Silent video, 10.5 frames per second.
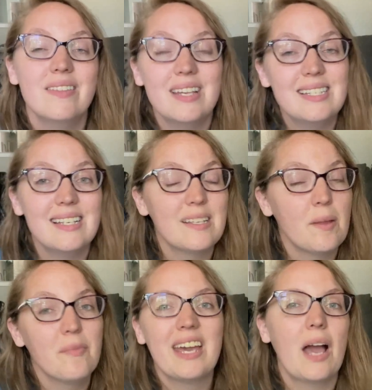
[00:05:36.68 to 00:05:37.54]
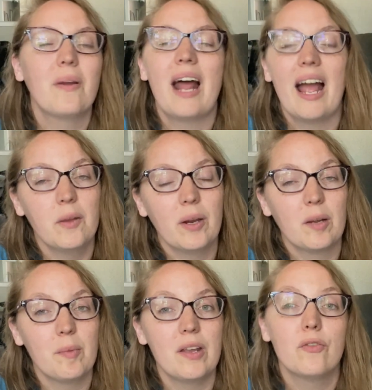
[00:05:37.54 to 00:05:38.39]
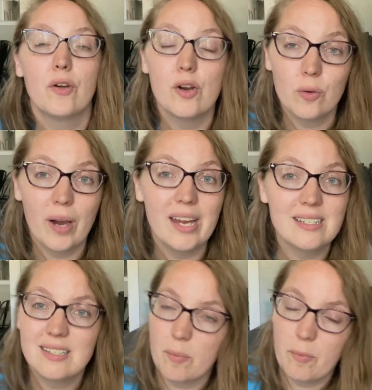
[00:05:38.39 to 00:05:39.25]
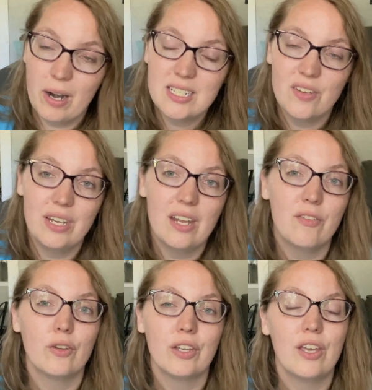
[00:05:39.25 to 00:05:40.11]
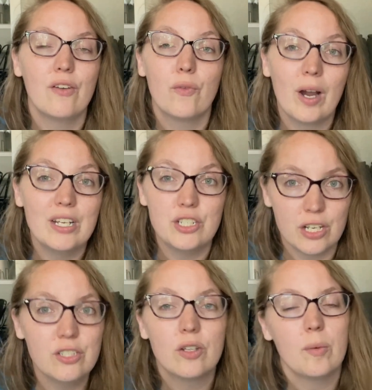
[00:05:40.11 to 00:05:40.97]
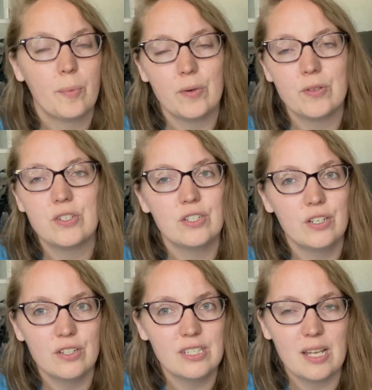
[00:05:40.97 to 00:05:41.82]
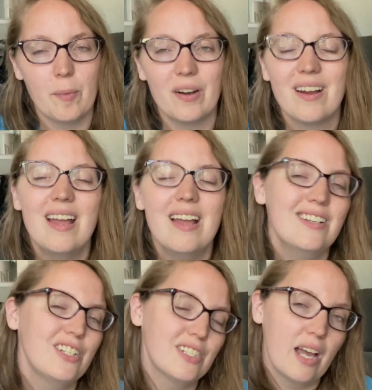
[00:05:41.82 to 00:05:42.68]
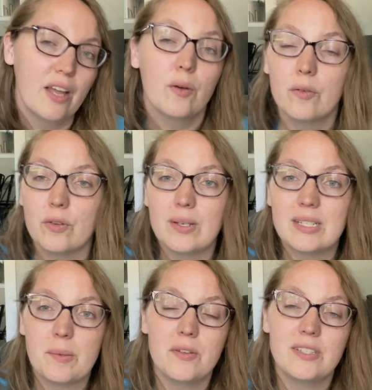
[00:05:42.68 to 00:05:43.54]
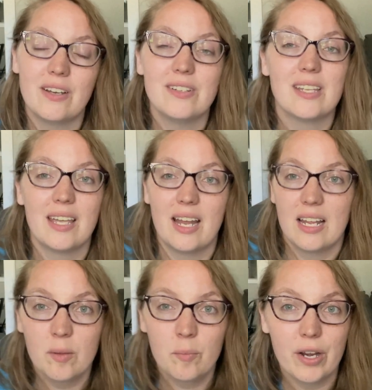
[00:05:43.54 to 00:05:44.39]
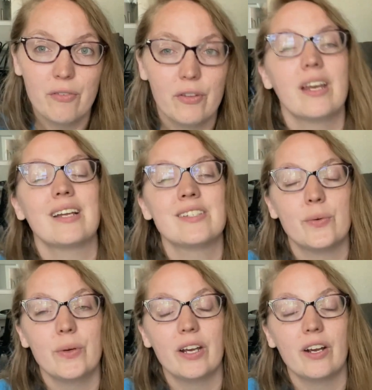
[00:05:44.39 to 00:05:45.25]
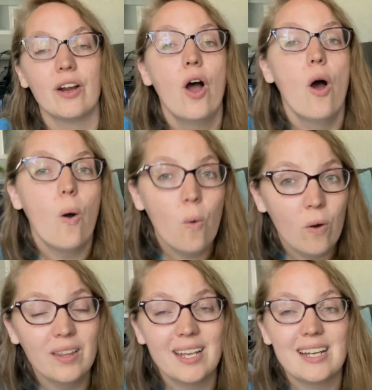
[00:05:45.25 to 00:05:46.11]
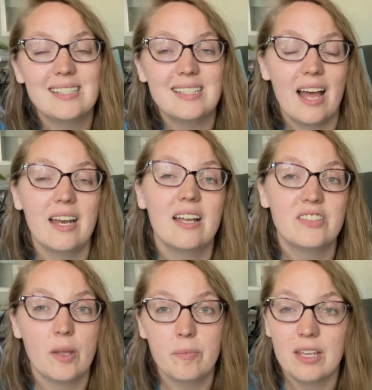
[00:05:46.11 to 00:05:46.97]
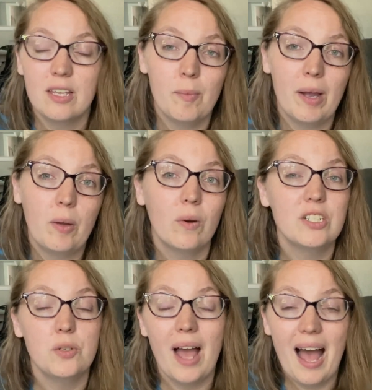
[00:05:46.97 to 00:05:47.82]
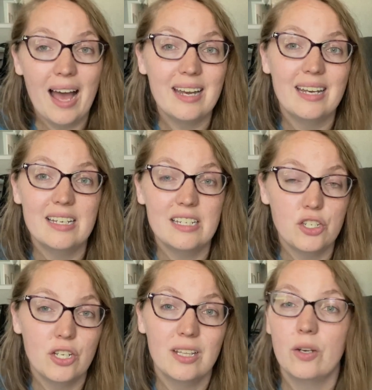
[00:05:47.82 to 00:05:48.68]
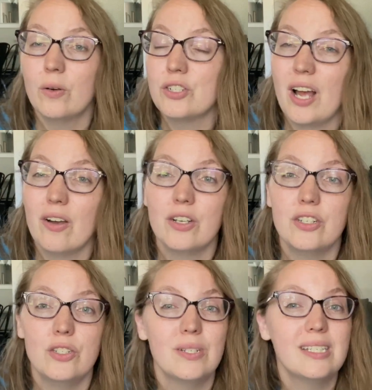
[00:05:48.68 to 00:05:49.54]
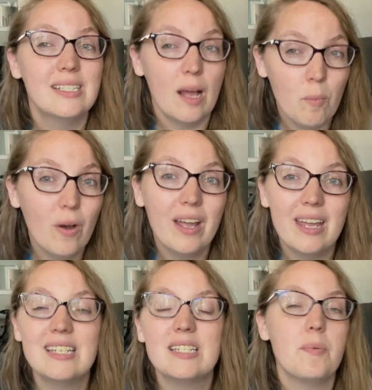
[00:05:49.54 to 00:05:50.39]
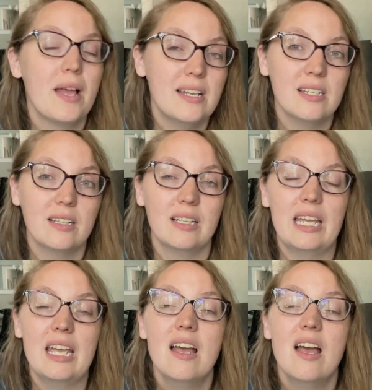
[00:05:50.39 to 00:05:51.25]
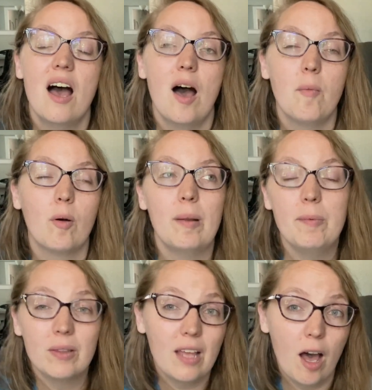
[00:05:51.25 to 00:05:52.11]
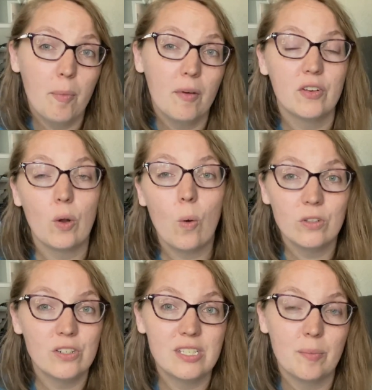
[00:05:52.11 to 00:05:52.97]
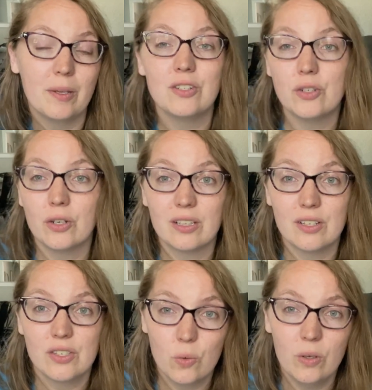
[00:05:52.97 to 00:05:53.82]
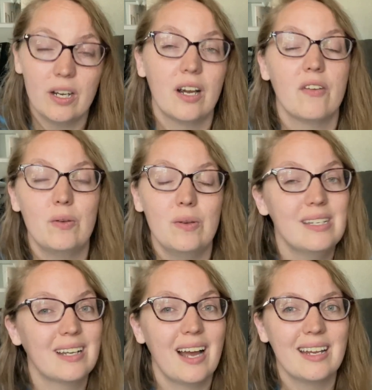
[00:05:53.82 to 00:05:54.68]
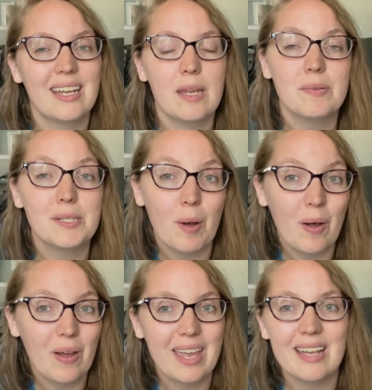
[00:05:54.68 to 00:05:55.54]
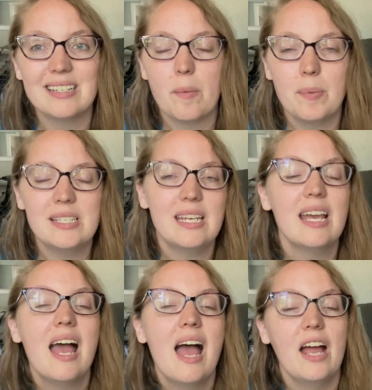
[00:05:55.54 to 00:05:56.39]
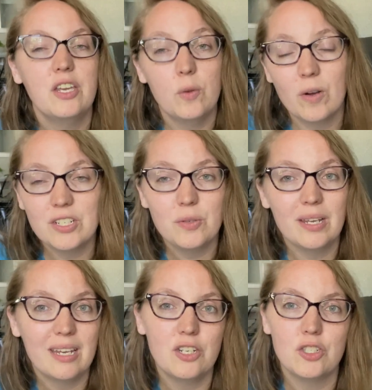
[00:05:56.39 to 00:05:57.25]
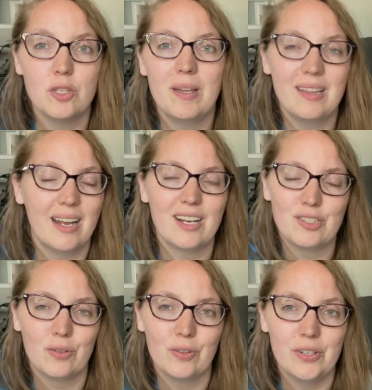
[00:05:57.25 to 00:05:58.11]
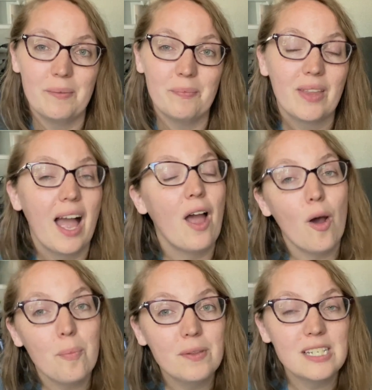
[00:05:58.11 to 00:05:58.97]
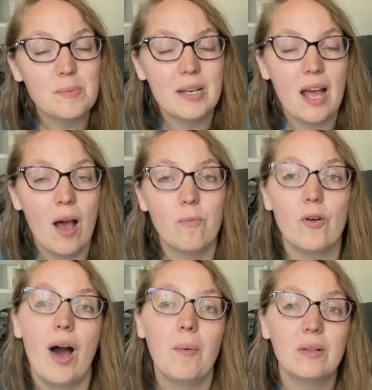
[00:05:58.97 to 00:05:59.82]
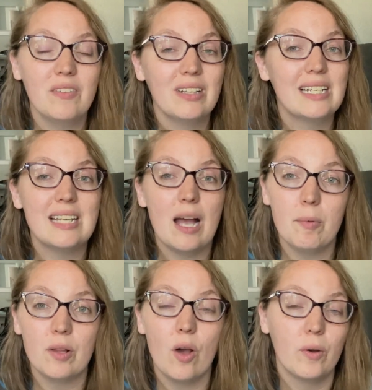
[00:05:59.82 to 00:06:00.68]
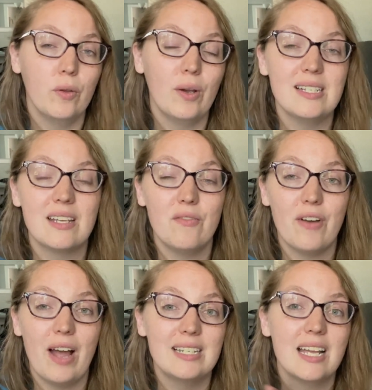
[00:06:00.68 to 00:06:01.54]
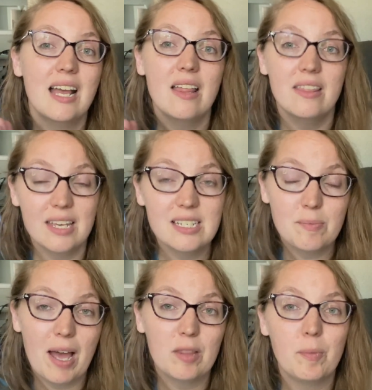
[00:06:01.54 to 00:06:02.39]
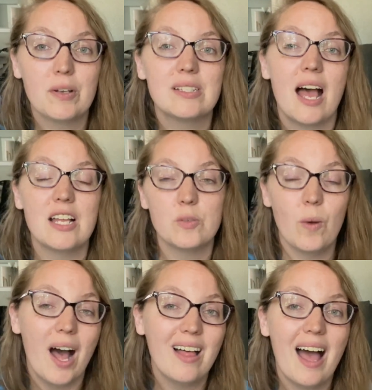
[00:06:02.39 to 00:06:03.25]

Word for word: This is something I would highly recommend for a great summer activity if you're looking for a gentle approach to your summer, just kind of reviewing some of the skills and getting them ready for the next school year. Or like I said, if something you might want to add in addition that your child could do somewhat independently, um, or maybe with the help of an older sibling during the school year, if you need to kind of keep small hands busy and you want to engage them in that extra learning. I hope this has been helpful. I will leave a link down below where you guys can find these math books as well